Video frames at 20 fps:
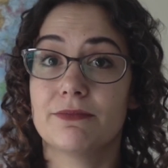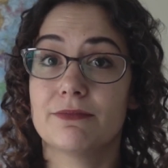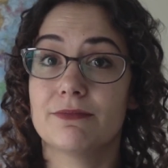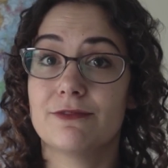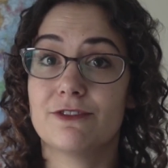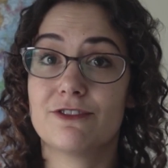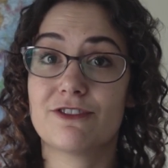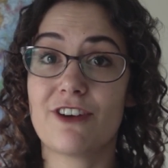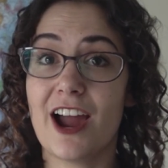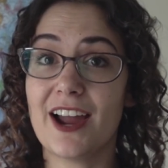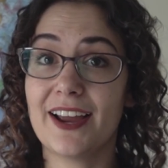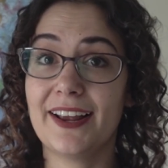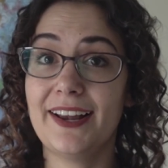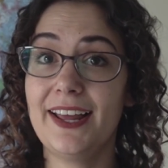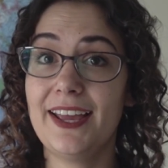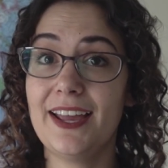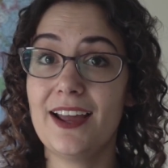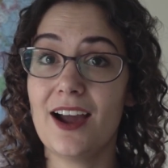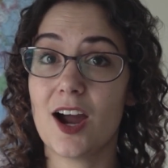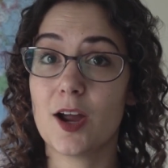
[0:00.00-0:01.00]

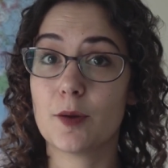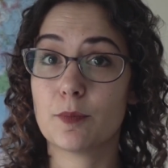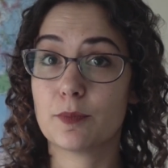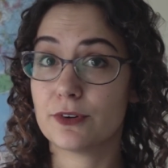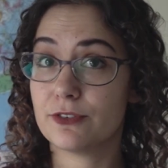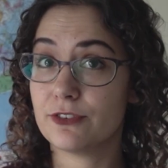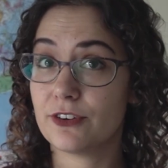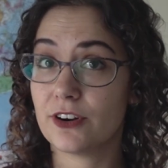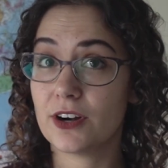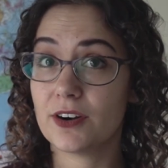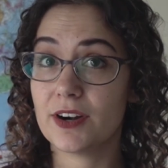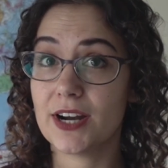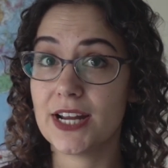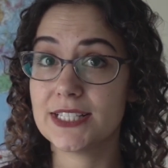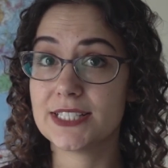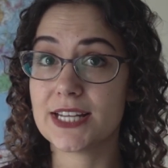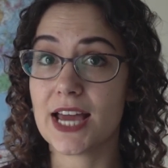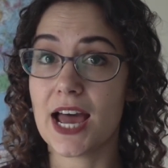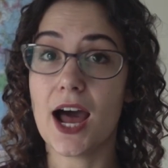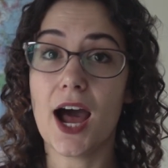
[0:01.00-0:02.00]
frankly, I prefer
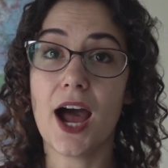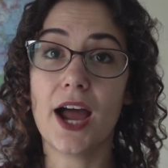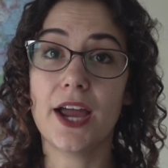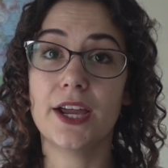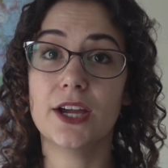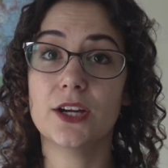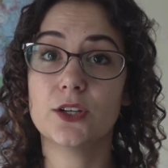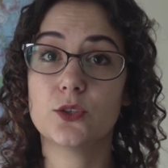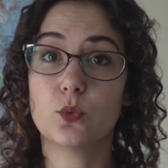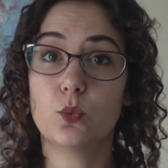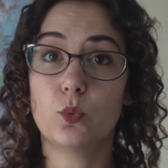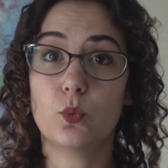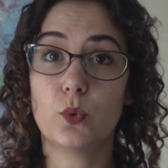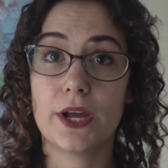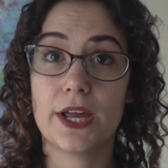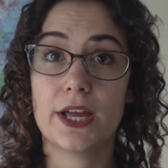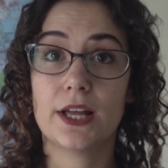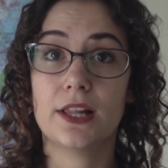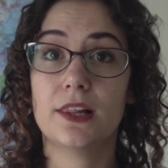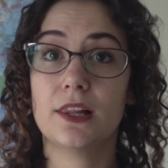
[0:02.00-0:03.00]
it. It
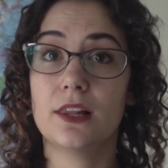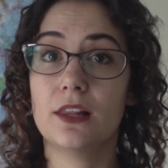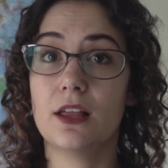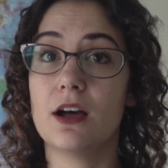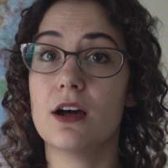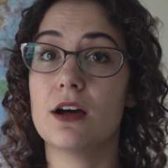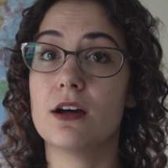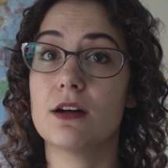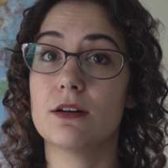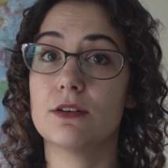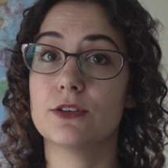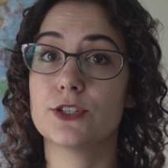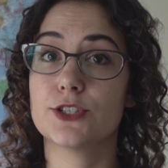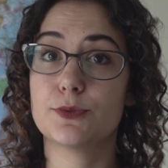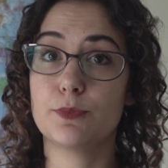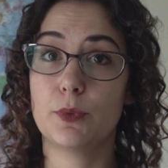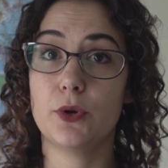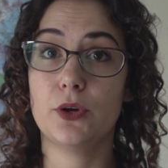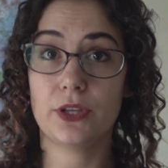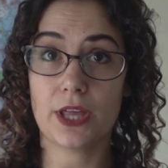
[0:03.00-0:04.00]
will
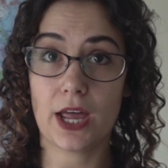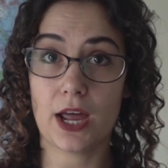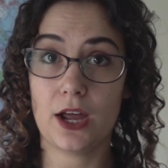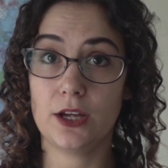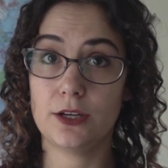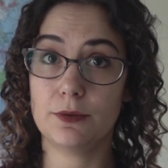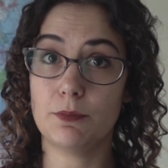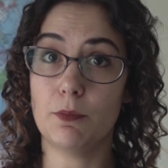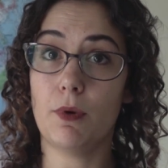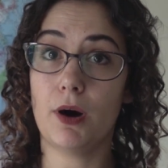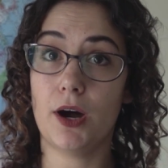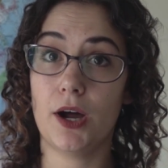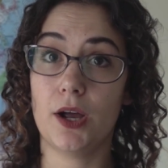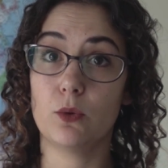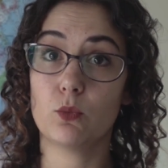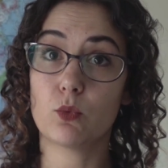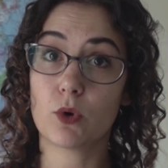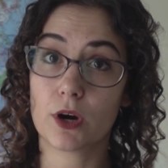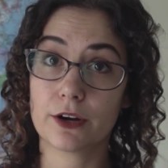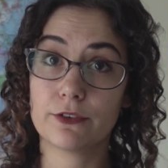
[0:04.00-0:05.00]
smooth out my
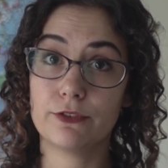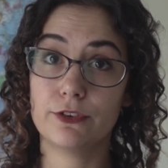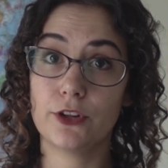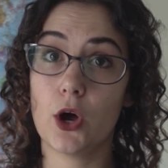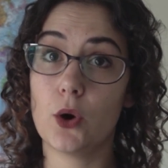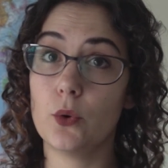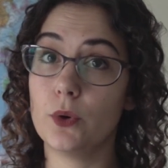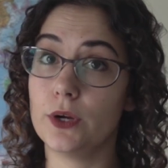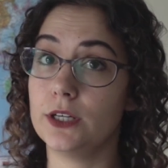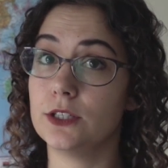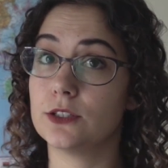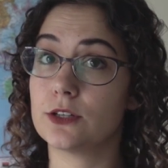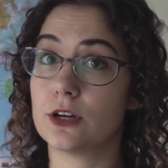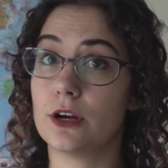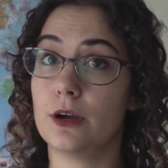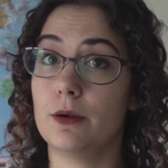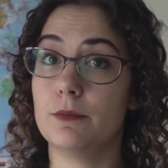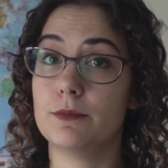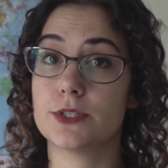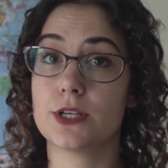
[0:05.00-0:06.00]
workflow in
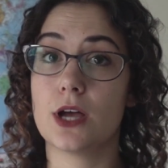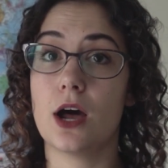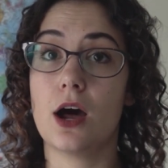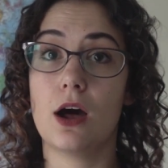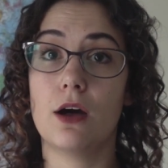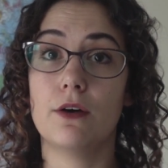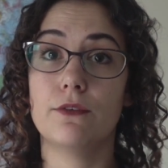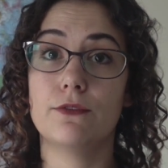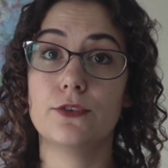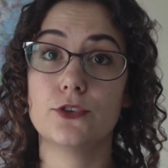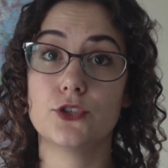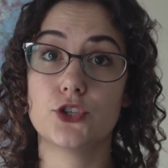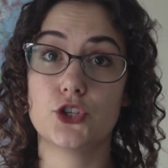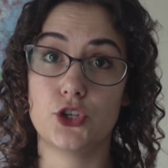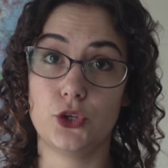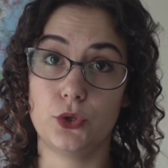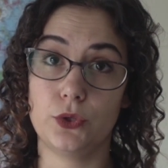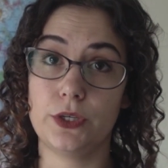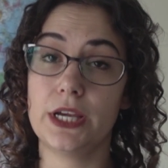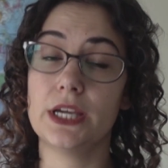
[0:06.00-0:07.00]
terms of
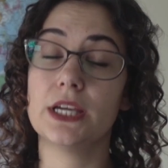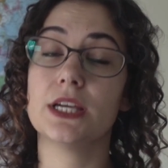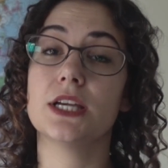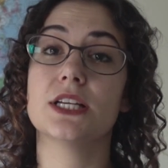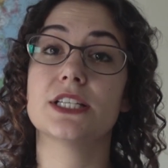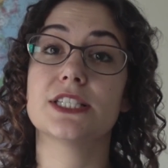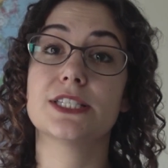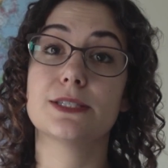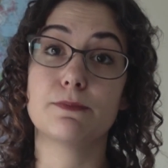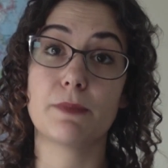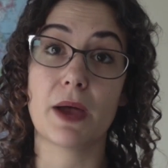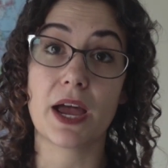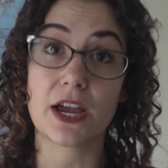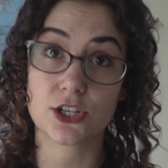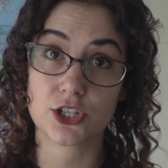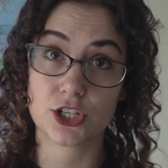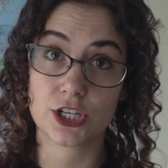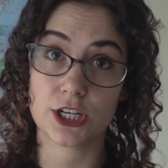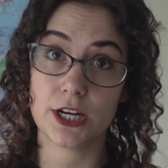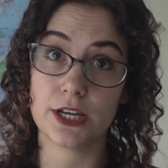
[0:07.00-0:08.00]
shooting,
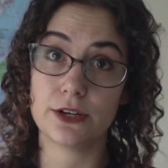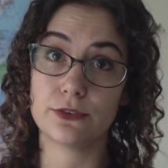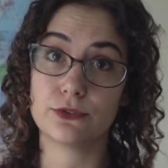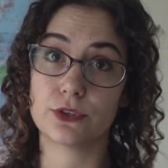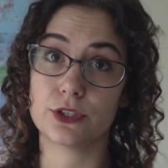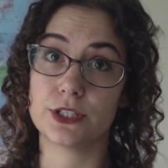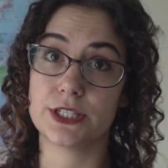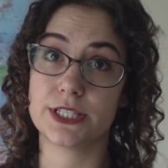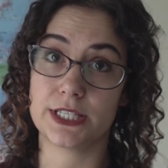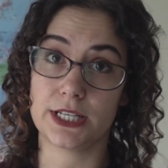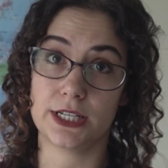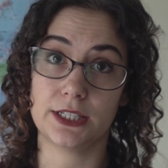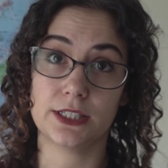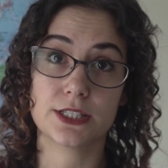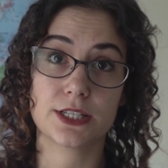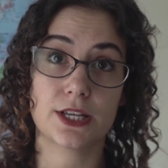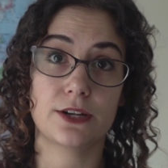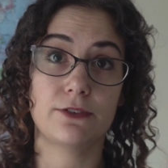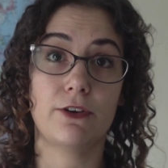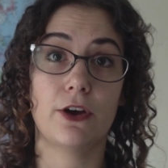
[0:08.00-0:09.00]
especially for
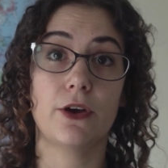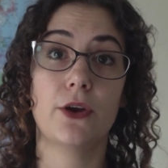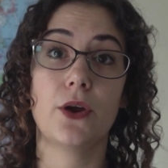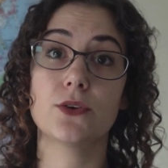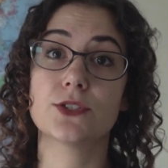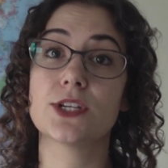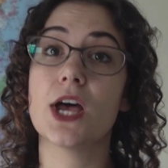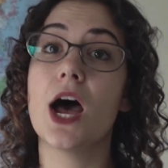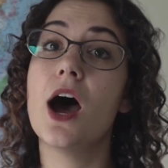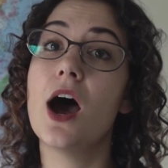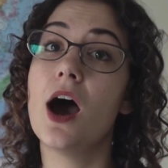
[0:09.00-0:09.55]
stills and photos.